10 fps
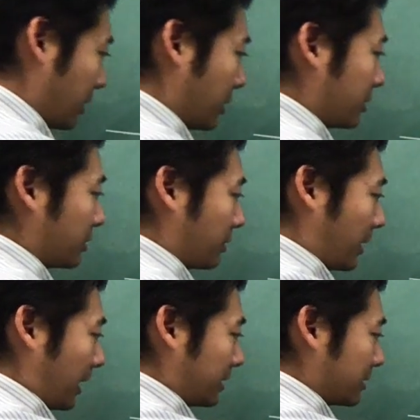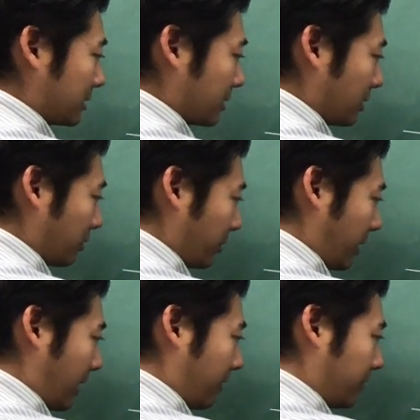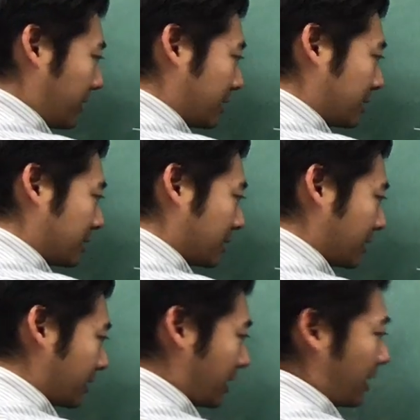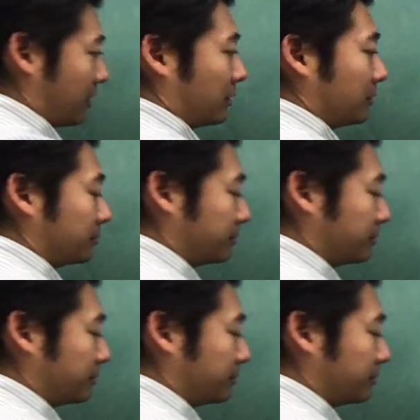so that we have this angle,